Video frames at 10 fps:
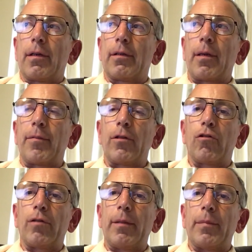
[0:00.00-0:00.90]
Some of the
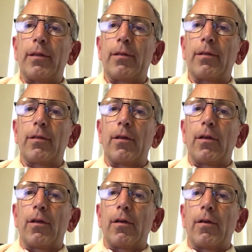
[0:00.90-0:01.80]
treatments
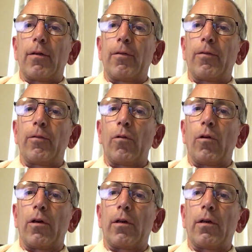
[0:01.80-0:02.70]

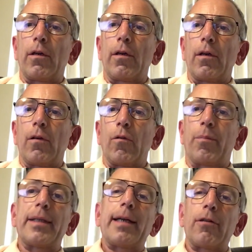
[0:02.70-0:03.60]
or
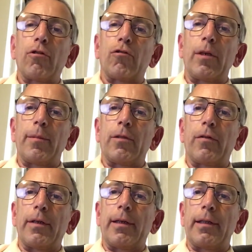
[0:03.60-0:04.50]
potential treatments
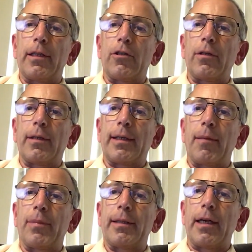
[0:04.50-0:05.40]
for the condition
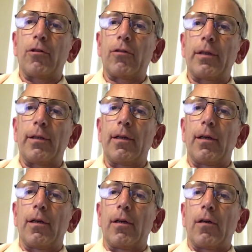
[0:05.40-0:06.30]
can potentially
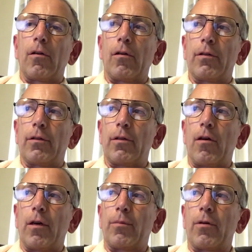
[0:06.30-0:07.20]
cause
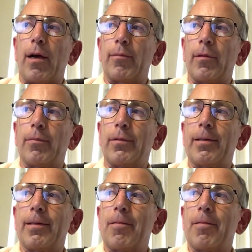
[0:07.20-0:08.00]
heart problems,